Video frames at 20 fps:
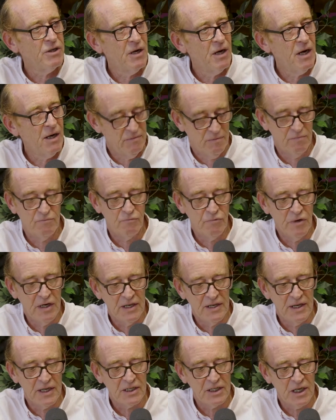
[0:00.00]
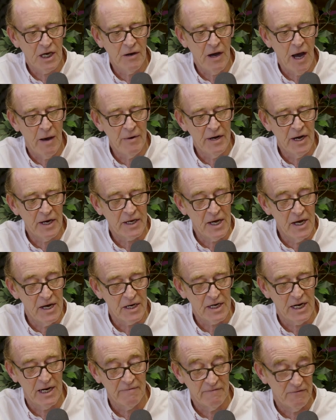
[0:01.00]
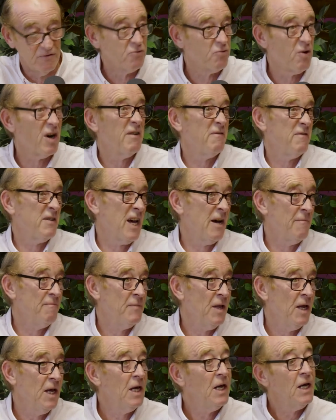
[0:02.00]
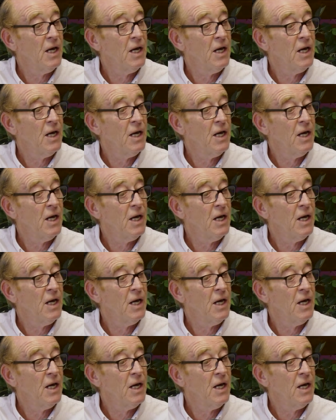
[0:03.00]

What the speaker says: I really think so. I mean, I can't claim full credit for that.